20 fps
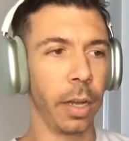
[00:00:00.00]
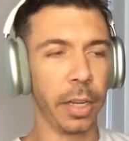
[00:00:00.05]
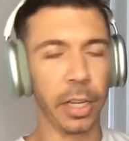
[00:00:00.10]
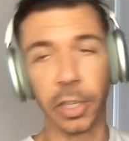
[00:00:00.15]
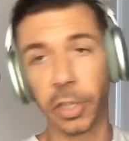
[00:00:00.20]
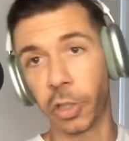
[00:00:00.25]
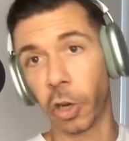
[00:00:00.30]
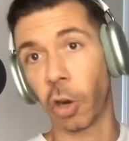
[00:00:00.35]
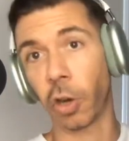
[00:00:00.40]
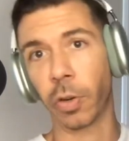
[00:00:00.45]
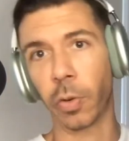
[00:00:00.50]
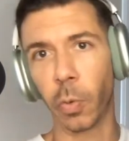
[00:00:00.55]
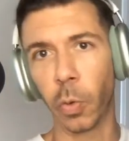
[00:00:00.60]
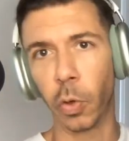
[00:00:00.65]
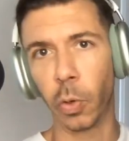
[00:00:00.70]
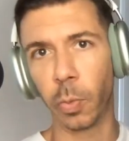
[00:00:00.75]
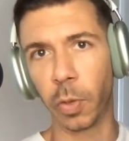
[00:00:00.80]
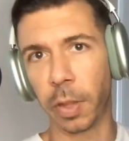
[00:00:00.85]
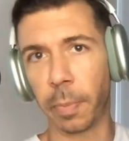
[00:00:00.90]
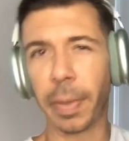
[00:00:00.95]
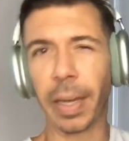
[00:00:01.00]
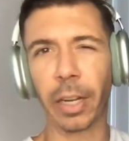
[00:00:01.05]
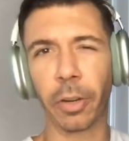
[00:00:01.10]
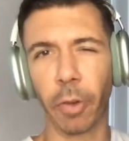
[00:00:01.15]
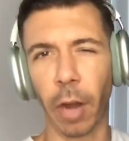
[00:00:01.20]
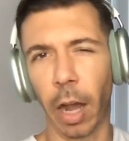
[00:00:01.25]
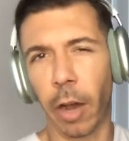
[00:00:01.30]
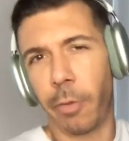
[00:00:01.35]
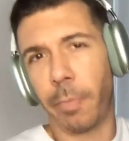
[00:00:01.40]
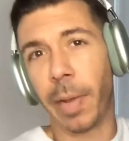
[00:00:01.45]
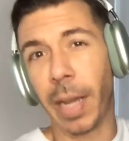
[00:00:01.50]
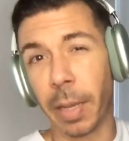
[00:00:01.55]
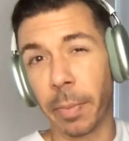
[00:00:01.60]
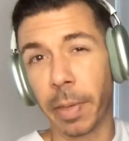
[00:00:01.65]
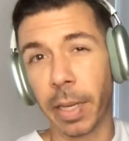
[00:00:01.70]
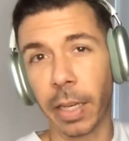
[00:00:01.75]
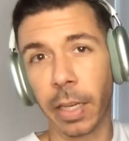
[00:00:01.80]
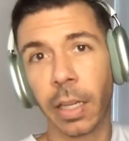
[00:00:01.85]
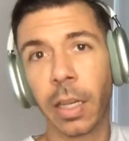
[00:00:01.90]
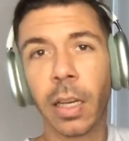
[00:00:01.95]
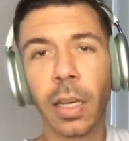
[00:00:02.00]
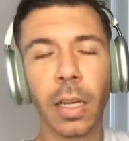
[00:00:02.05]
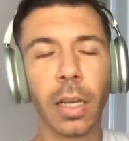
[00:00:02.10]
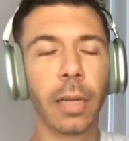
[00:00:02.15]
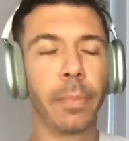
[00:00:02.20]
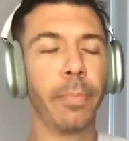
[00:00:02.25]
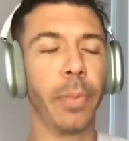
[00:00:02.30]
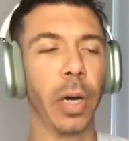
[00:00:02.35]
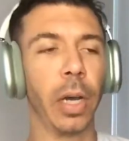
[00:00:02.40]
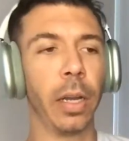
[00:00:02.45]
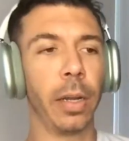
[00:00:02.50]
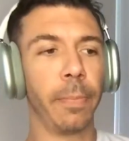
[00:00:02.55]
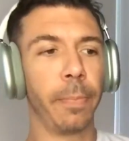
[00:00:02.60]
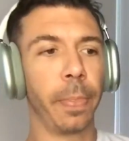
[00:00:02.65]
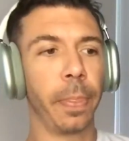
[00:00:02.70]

in a dark room with a big crowd, maybe. But